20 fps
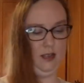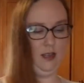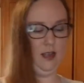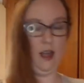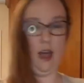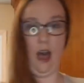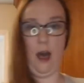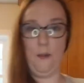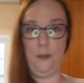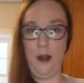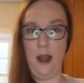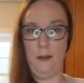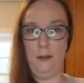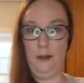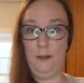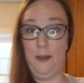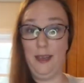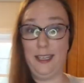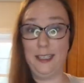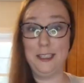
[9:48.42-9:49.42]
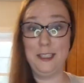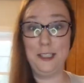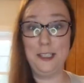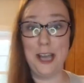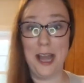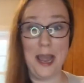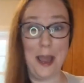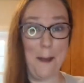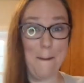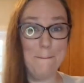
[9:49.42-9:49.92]
I'll probably make a
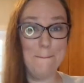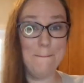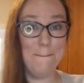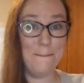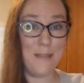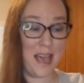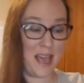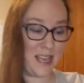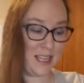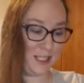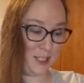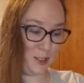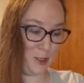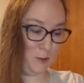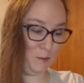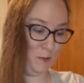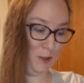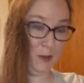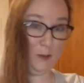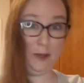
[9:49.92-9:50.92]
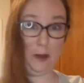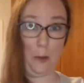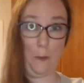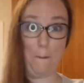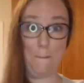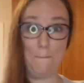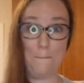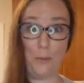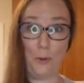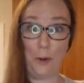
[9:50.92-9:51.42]
giant mess. Hopefully we don't
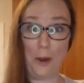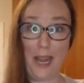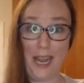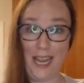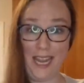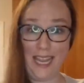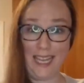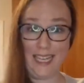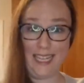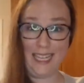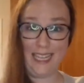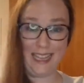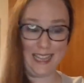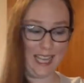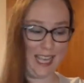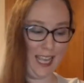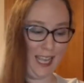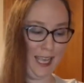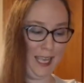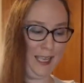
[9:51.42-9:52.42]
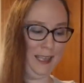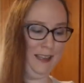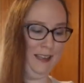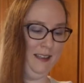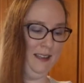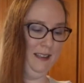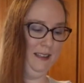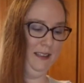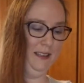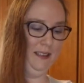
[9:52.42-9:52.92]
break anything.
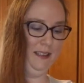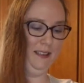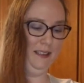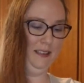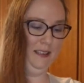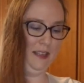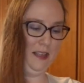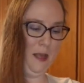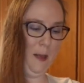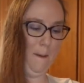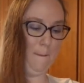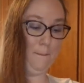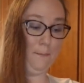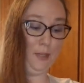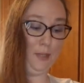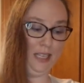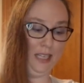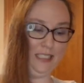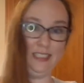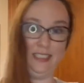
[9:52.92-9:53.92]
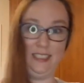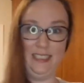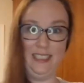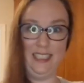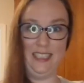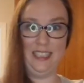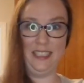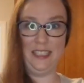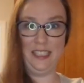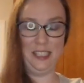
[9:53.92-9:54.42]
But
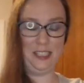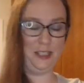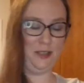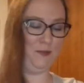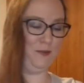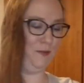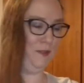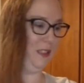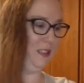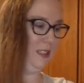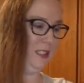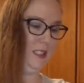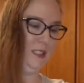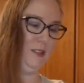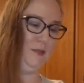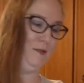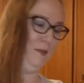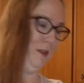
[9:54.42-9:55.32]
this is the fun